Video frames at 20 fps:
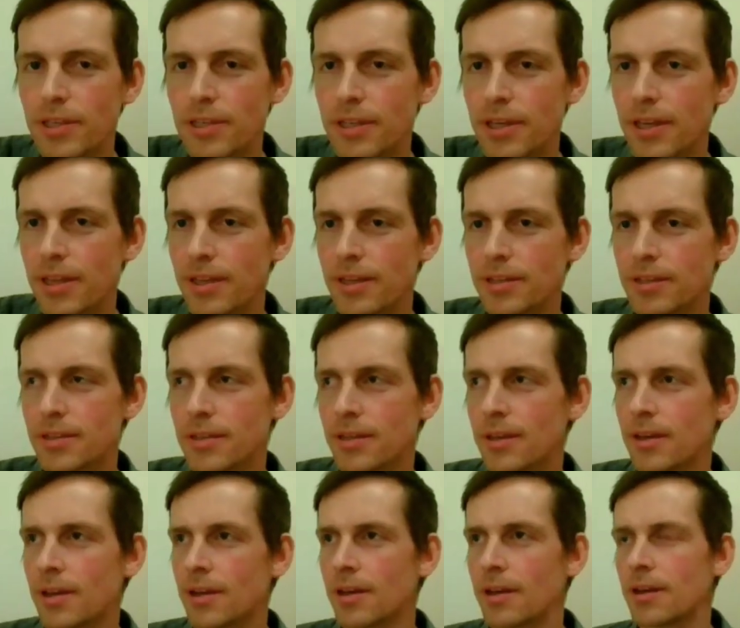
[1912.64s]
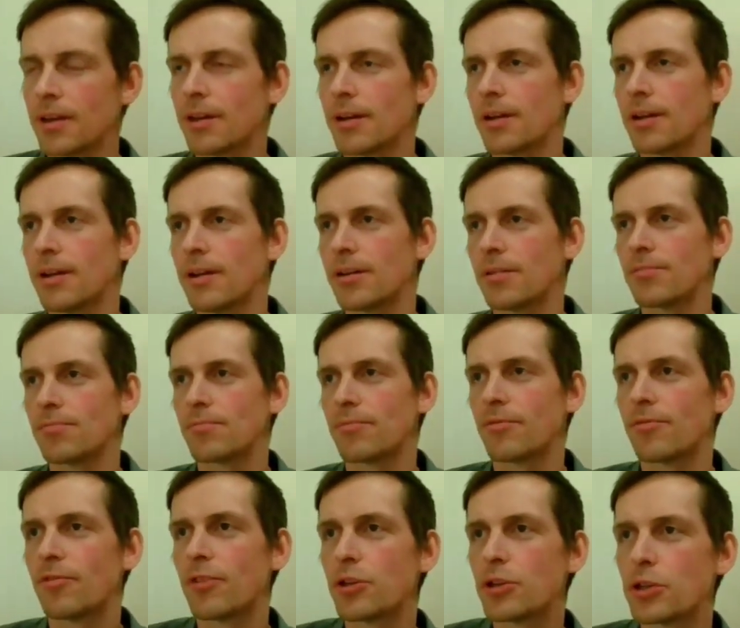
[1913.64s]
would say that
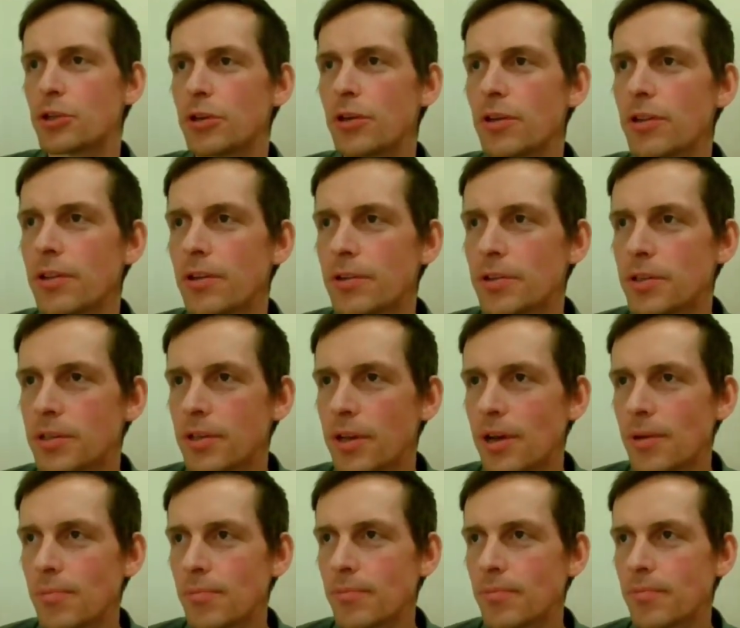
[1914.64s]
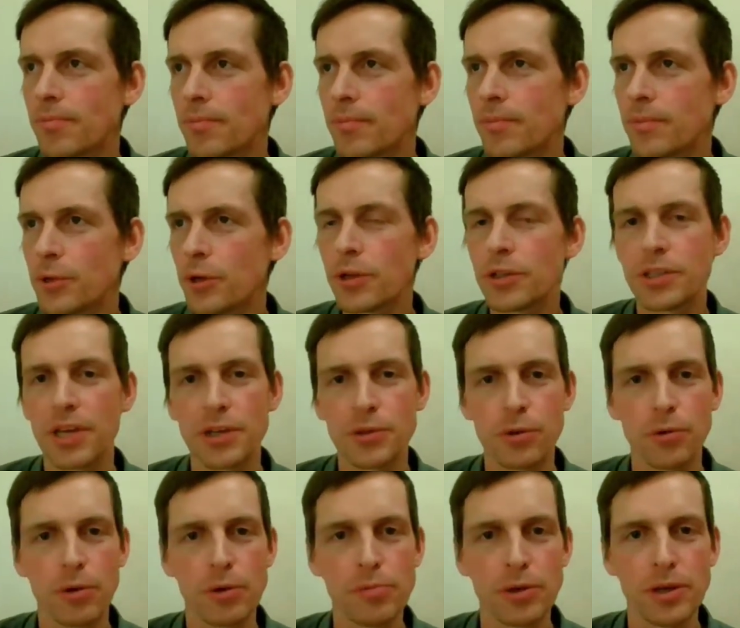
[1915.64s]
for sure there's some during
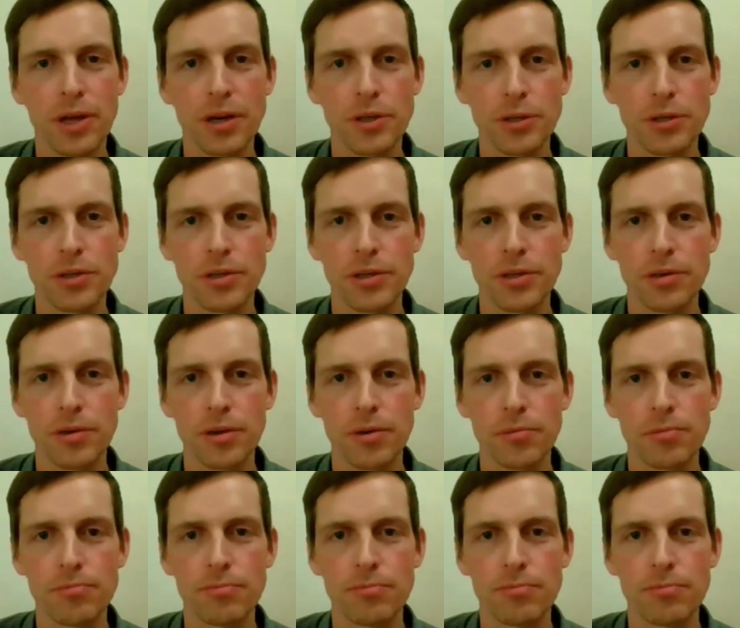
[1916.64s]
sexual reproduction, your